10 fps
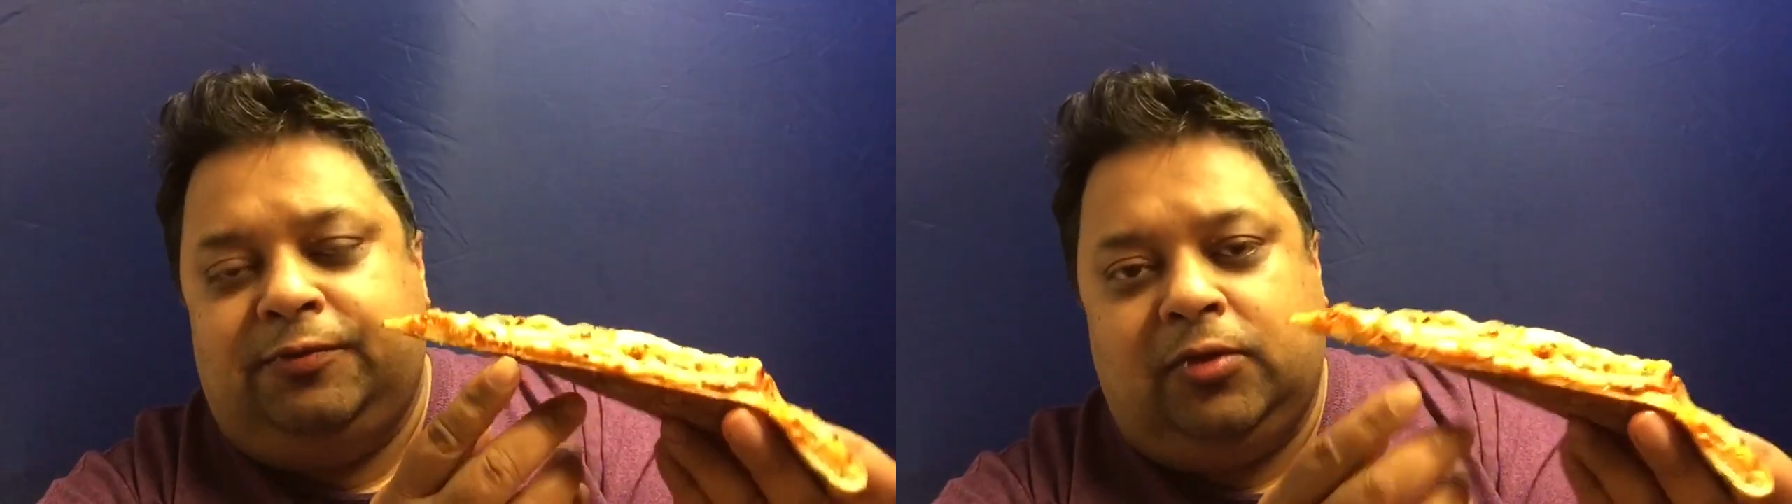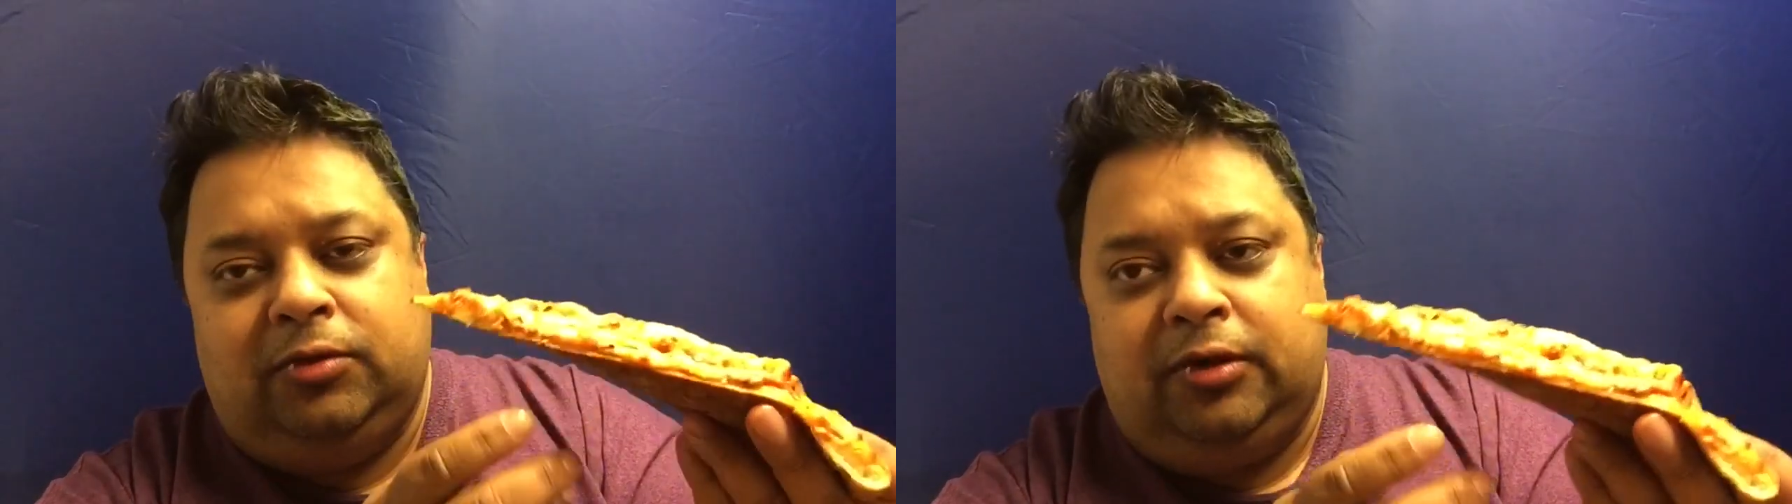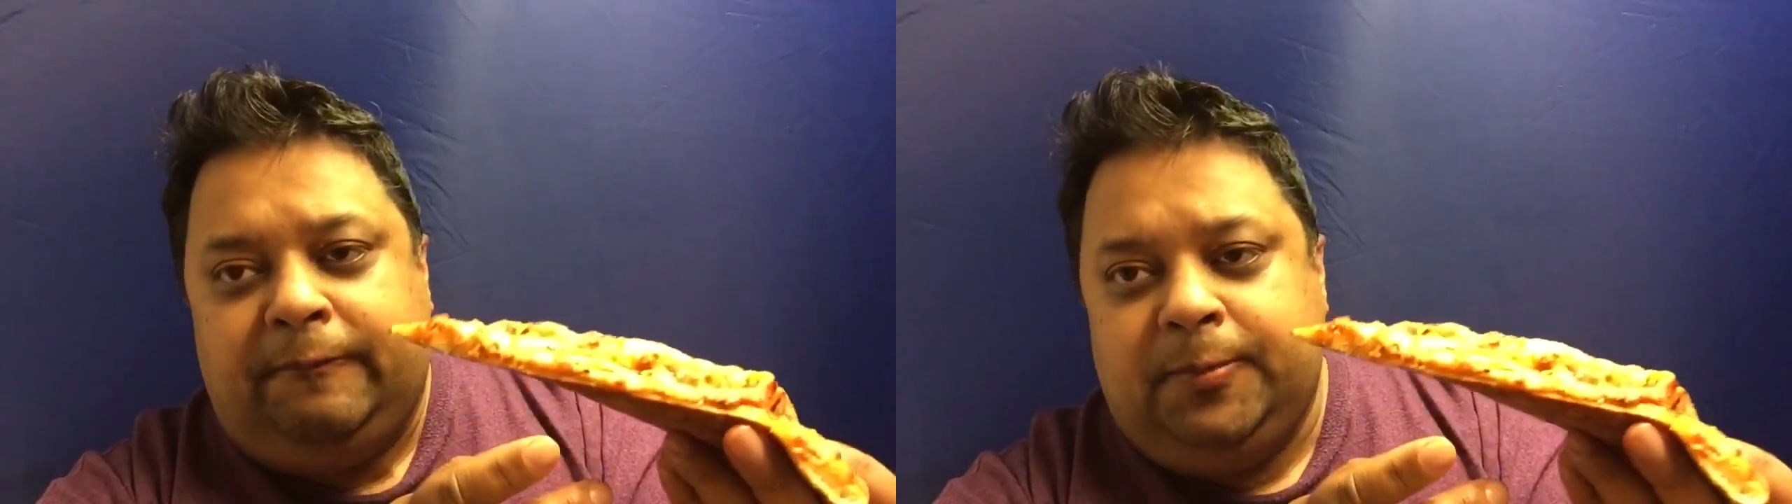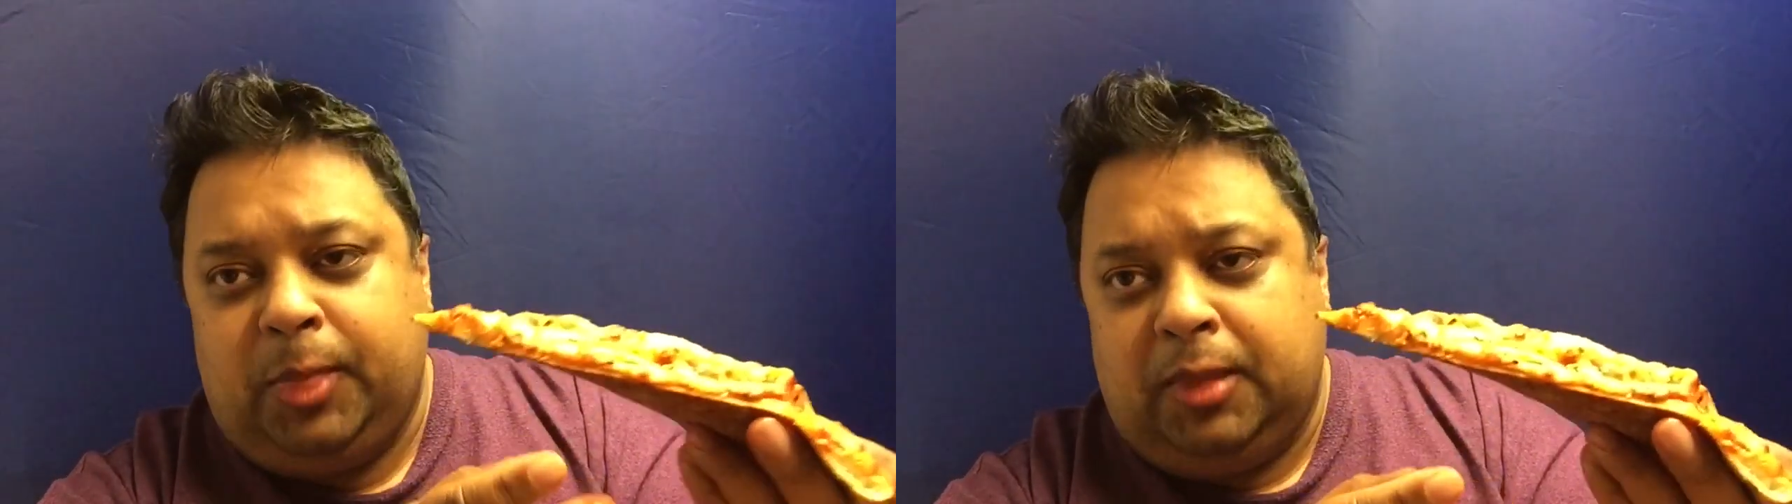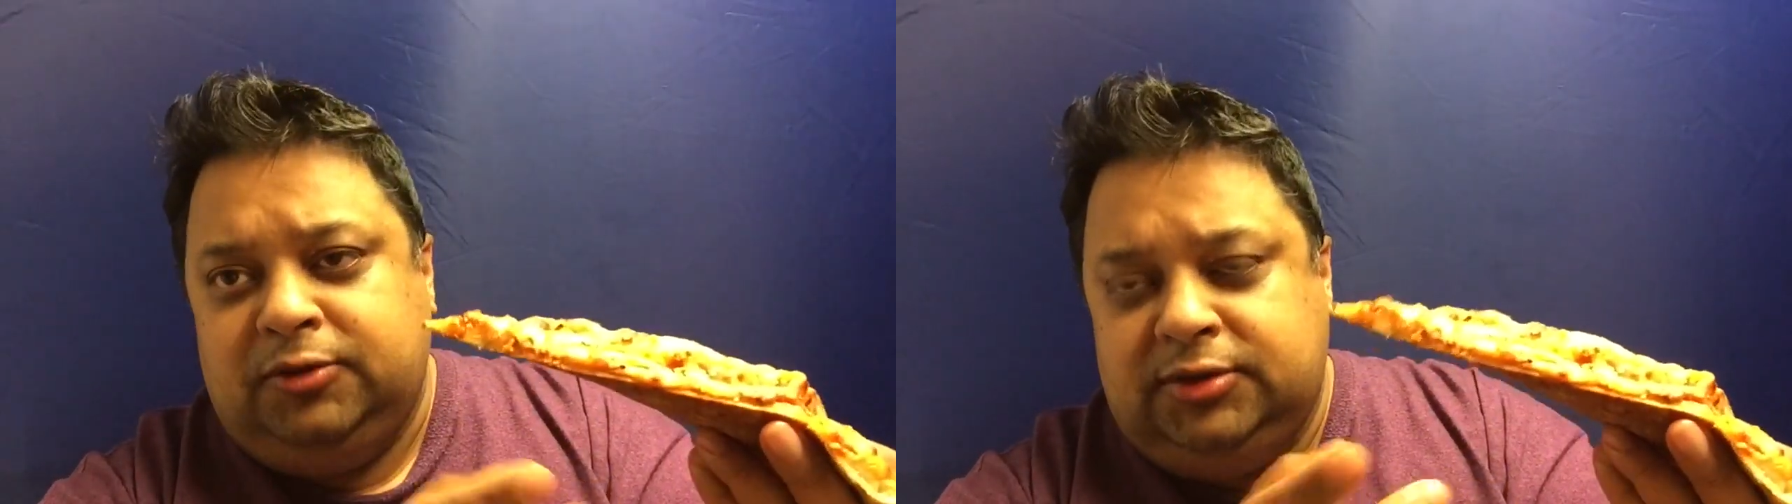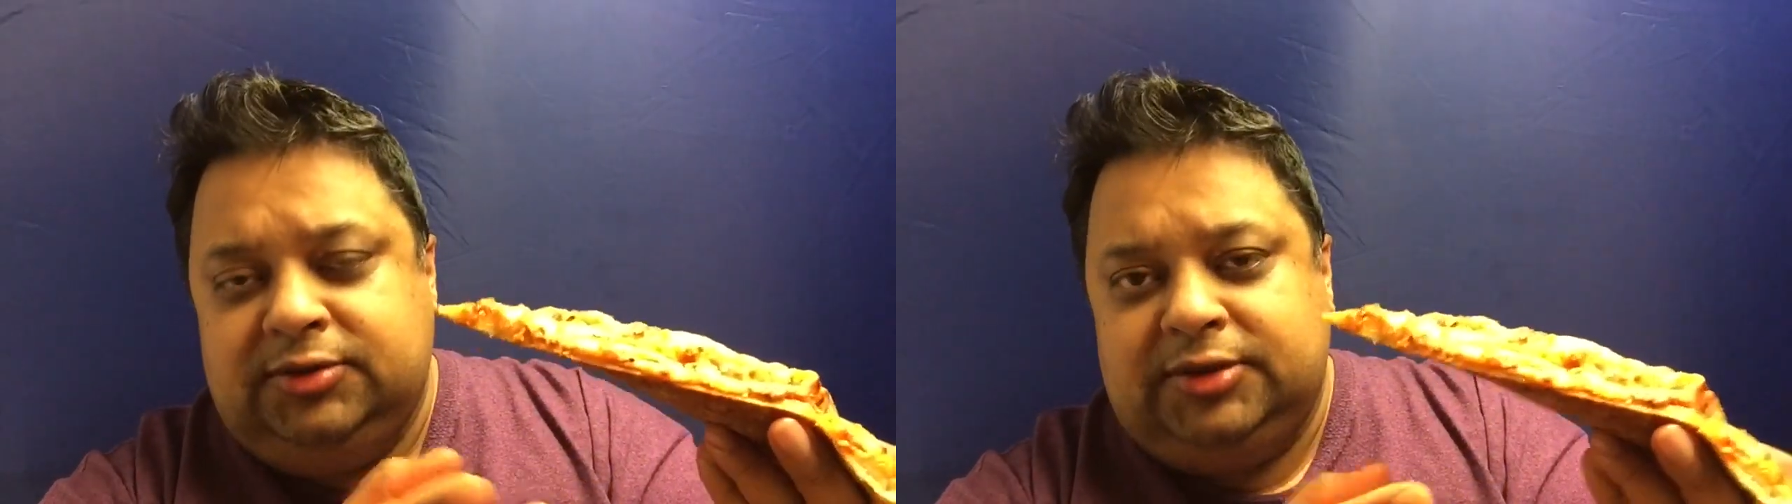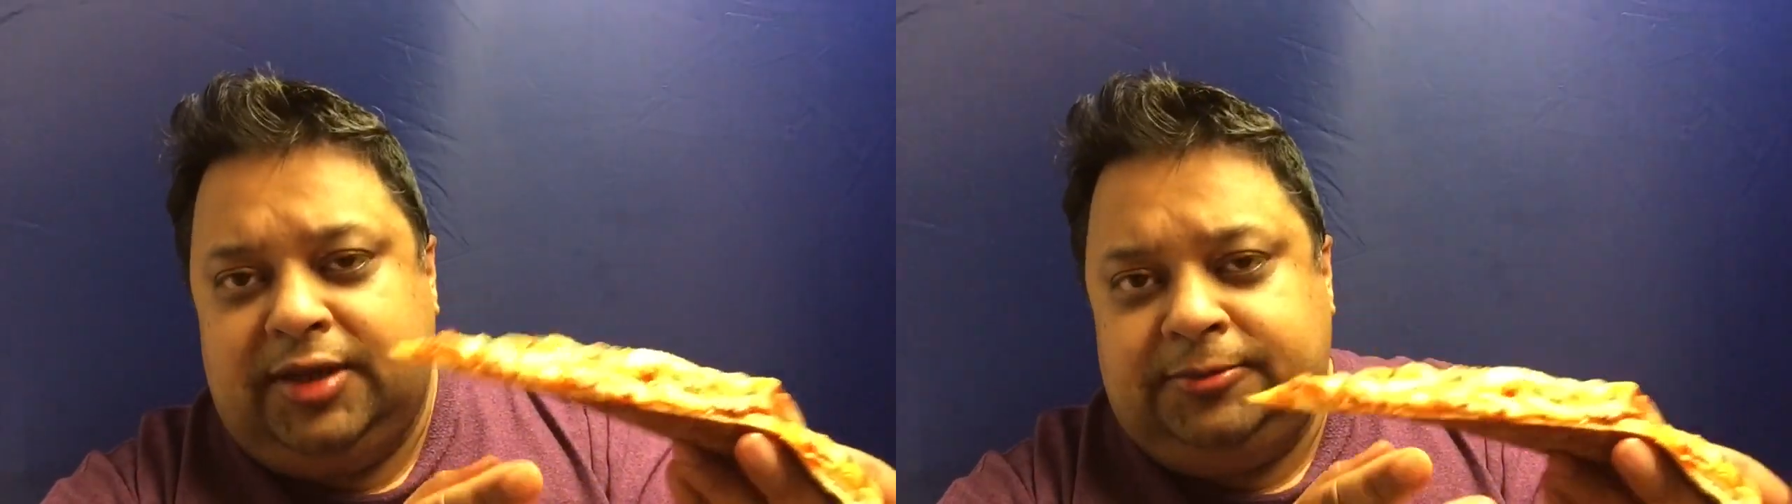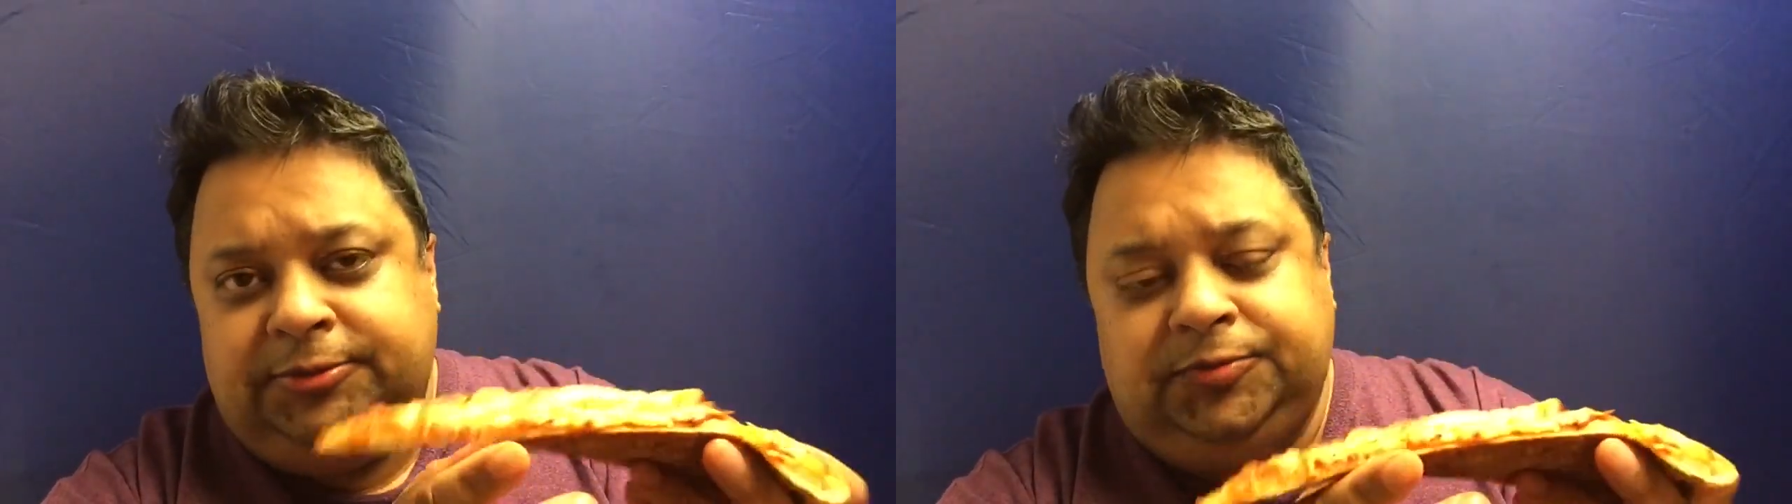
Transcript: folder, you understand?